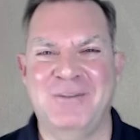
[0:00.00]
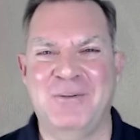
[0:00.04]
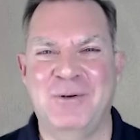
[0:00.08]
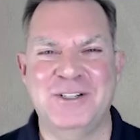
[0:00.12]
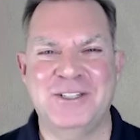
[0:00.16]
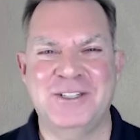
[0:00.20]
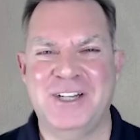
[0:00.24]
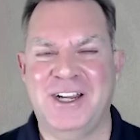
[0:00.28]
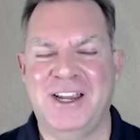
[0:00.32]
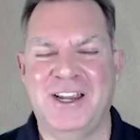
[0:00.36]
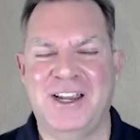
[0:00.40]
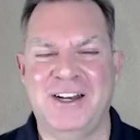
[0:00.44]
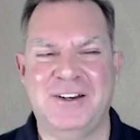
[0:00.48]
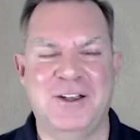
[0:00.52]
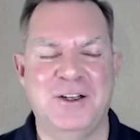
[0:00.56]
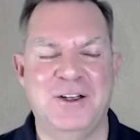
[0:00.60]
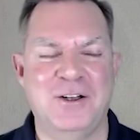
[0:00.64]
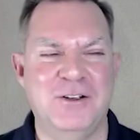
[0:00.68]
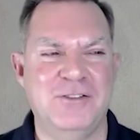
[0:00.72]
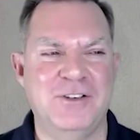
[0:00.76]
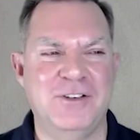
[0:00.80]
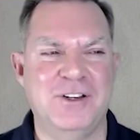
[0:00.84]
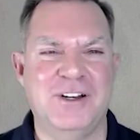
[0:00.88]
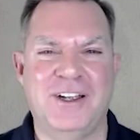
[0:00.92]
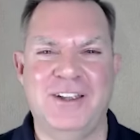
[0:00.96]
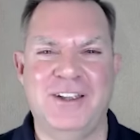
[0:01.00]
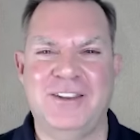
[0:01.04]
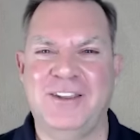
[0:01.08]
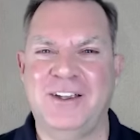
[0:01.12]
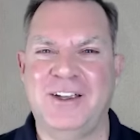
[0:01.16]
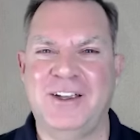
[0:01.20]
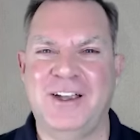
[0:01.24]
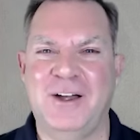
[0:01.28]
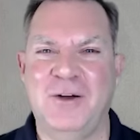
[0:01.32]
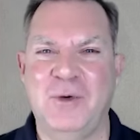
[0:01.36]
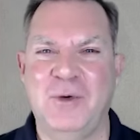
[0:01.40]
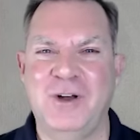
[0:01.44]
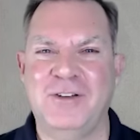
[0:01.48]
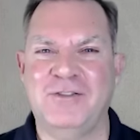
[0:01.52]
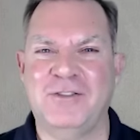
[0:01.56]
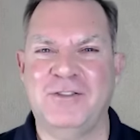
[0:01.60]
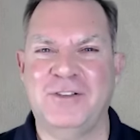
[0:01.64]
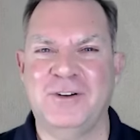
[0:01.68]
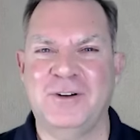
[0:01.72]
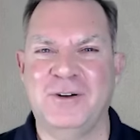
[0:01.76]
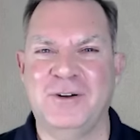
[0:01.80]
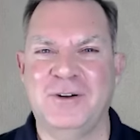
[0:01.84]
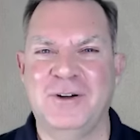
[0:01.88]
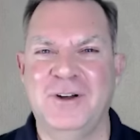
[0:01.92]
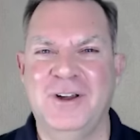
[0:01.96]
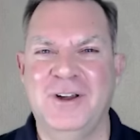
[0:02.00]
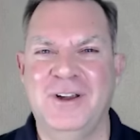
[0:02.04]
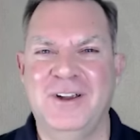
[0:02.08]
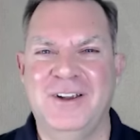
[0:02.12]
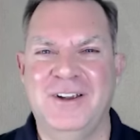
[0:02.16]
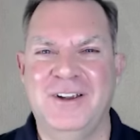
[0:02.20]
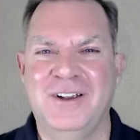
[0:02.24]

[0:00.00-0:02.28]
once i had covid i think i went for